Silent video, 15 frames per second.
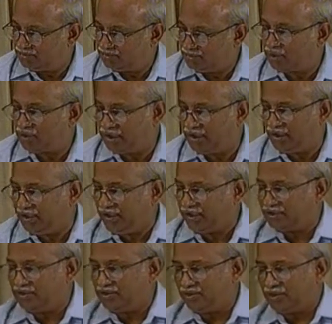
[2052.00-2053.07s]
Okay, let us
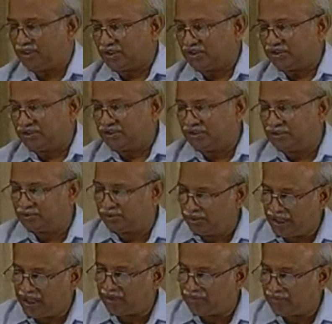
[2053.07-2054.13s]
see what other things. We
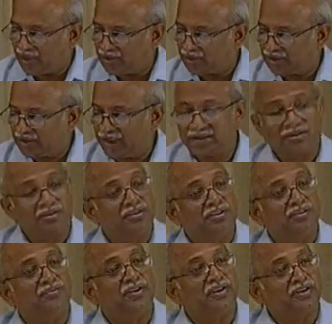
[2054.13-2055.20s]
have found that
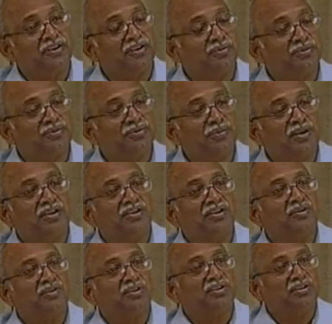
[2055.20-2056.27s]
different ships painted
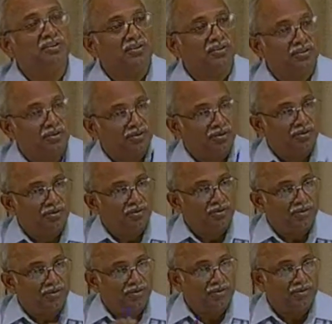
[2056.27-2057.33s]
with
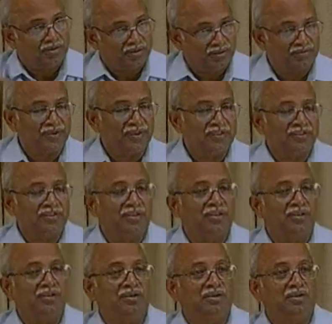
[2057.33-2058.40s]
different
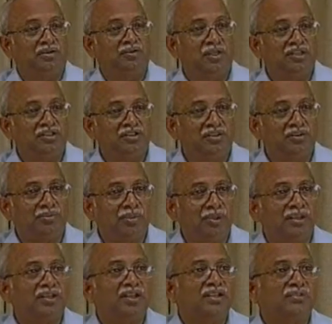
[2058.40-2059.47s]
quality of
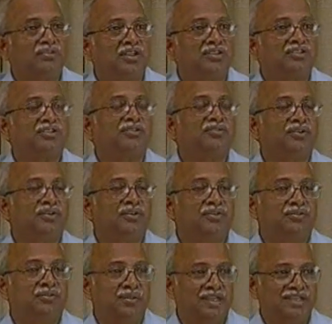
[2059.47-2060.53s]
paint as well as different
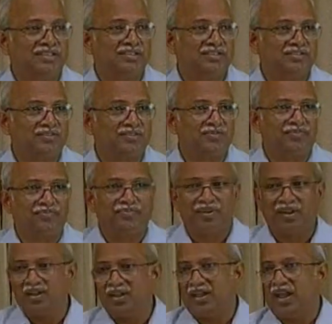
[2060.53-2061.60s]
places
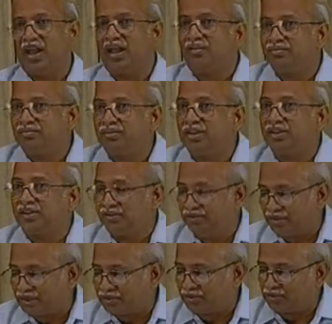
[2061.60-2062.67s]
have an
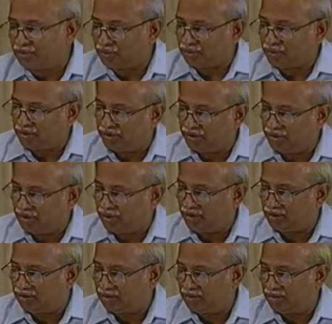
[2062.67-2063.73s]
effect of
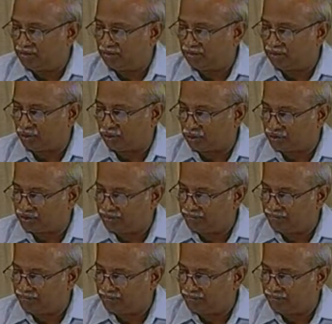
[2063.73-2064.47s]
corrosion.